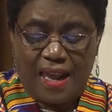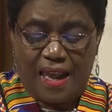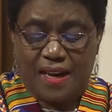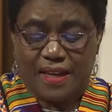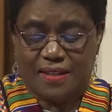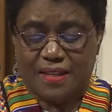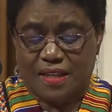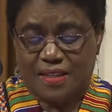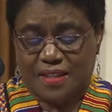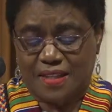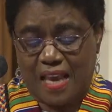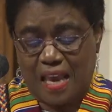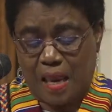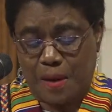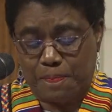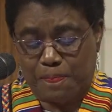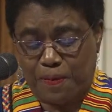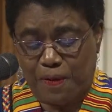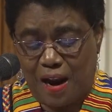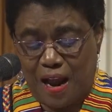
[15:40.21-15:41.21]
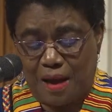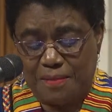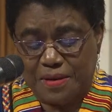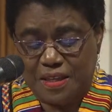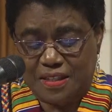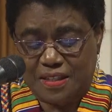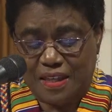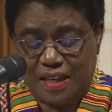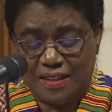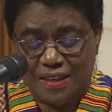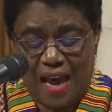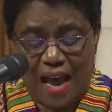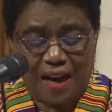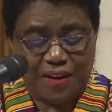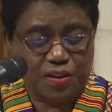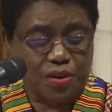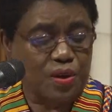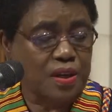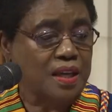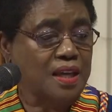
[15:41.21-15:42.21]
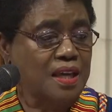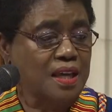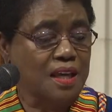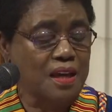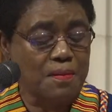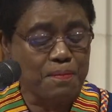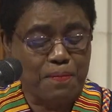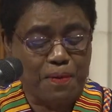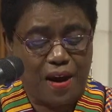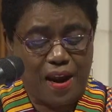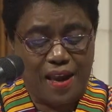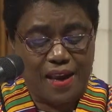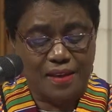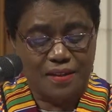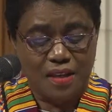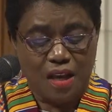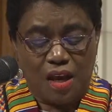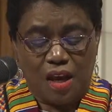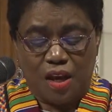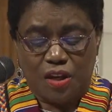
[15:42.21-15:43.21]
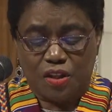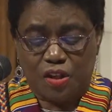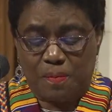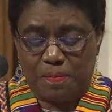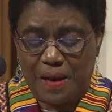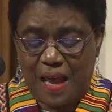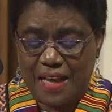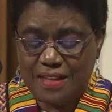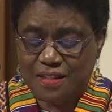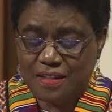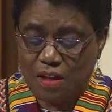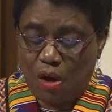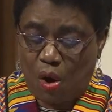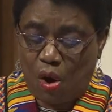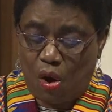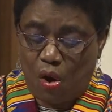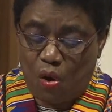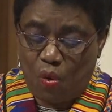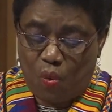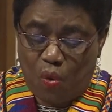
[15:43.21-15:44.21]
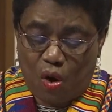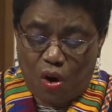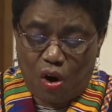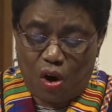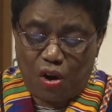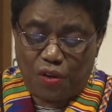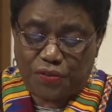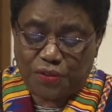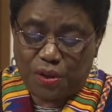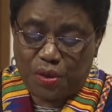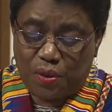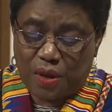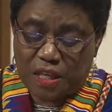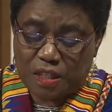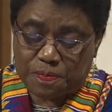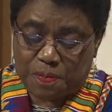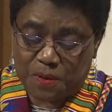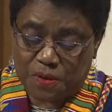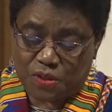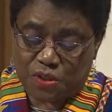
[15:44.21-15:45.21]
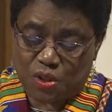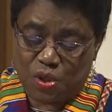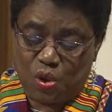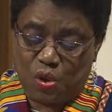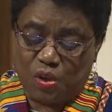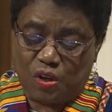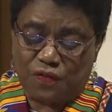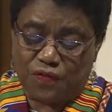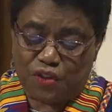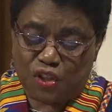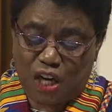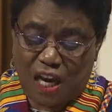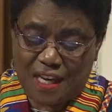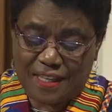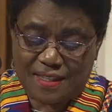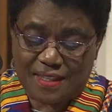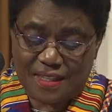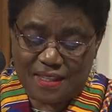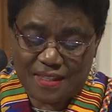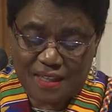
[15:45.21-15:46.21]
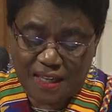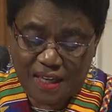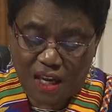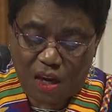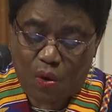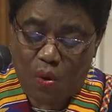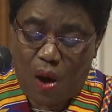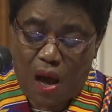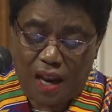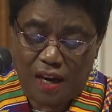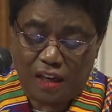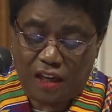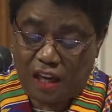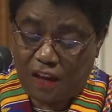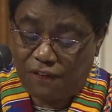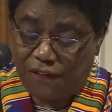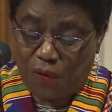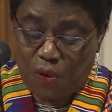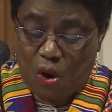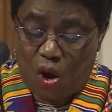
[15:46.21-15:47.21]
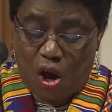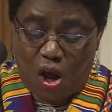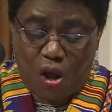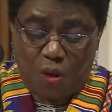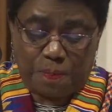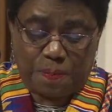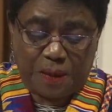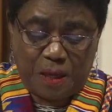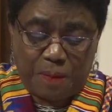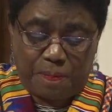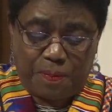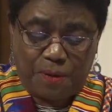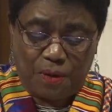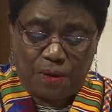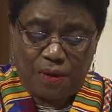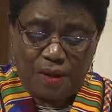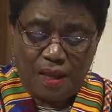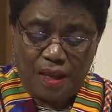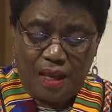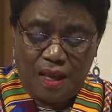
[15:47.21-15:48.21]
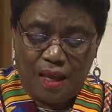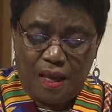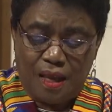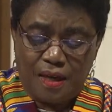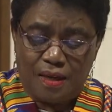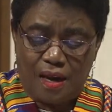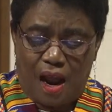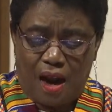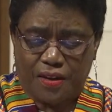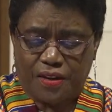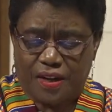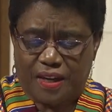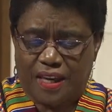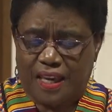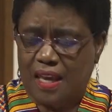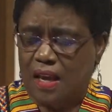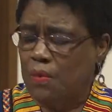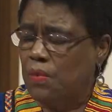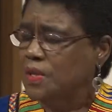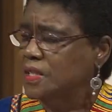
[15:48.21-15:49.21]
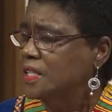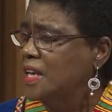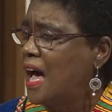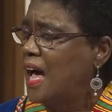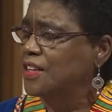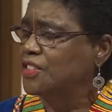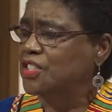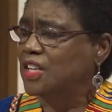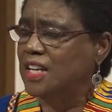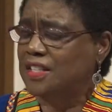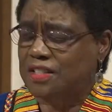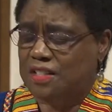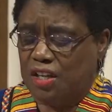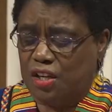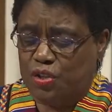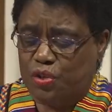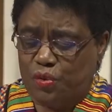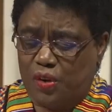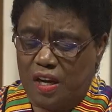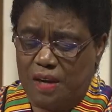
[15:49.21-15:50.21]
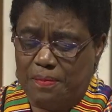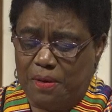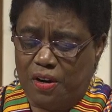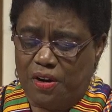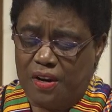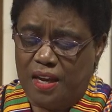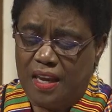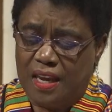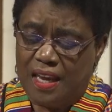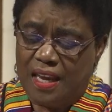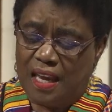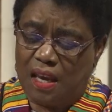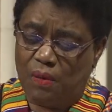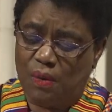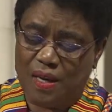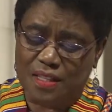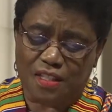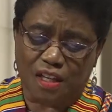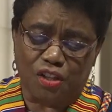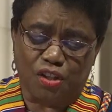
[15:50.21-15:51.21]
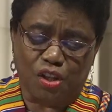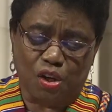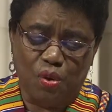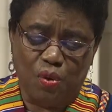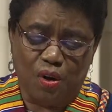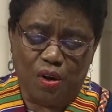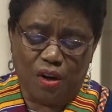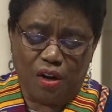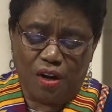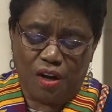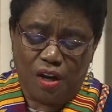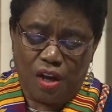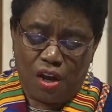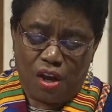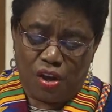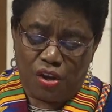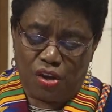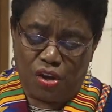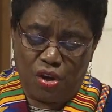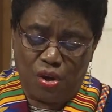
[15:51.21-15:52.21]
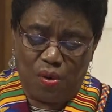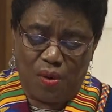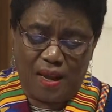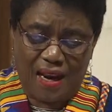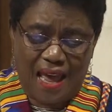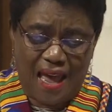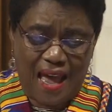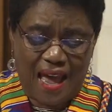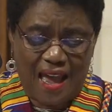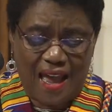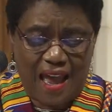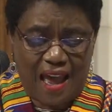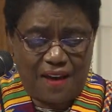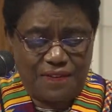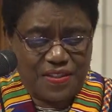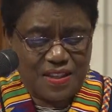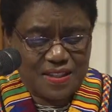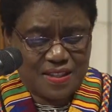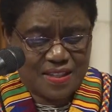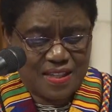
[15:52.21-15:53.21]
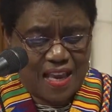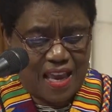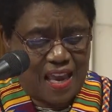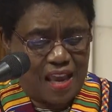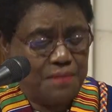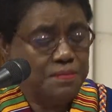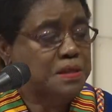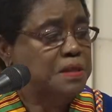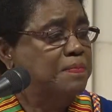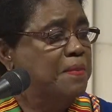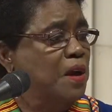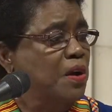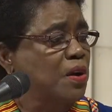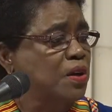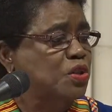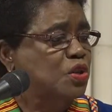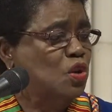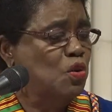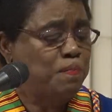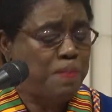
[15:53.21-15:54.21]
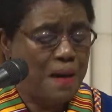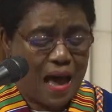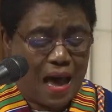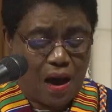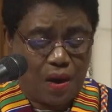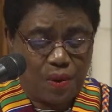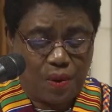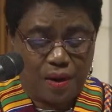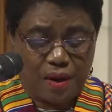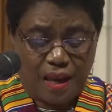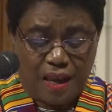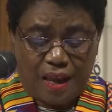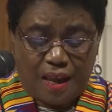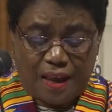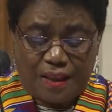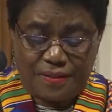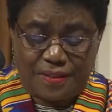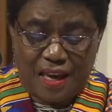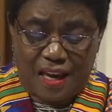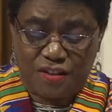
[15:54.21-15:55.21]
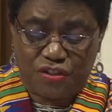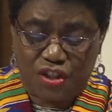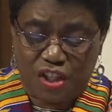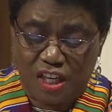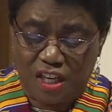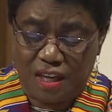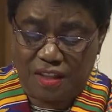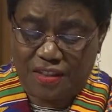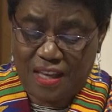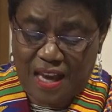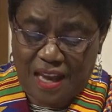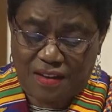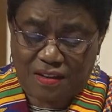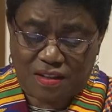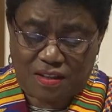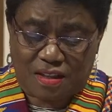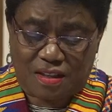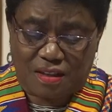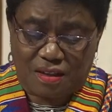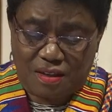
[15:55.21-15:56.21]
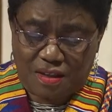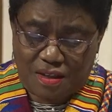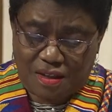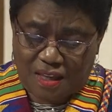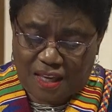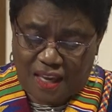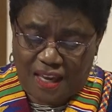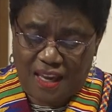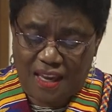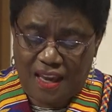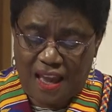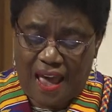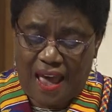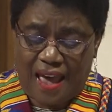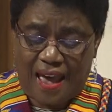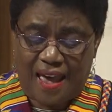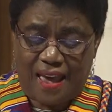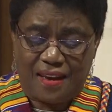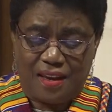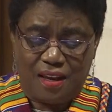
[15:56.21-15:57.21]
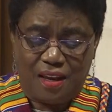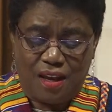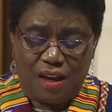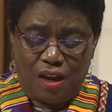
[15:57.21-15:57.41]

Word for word: It is the same promise that Dr. King embraced to bless the whole world through his pursuit of justice and equality for all people. Dr. King was not just a dreamer, he was a doer. You and I have the same spiritual power that, G that King had.